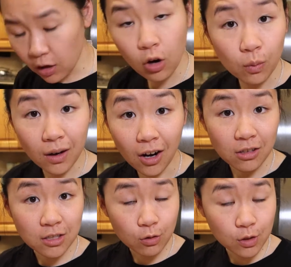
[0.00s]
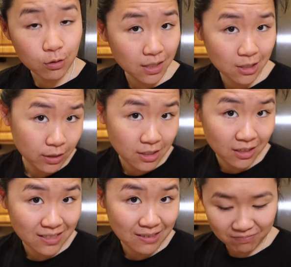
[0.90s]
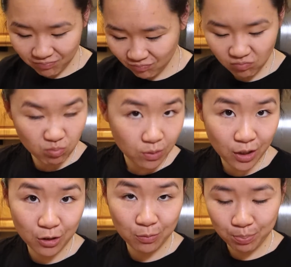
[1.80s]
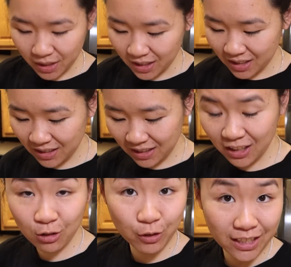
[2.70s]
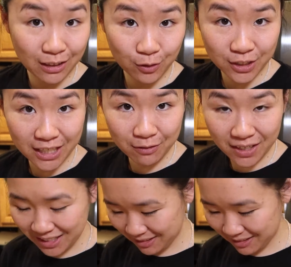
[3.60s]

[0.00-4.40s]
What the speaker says: Oh, also you need soy sauce. Other big ingredient for chow fan.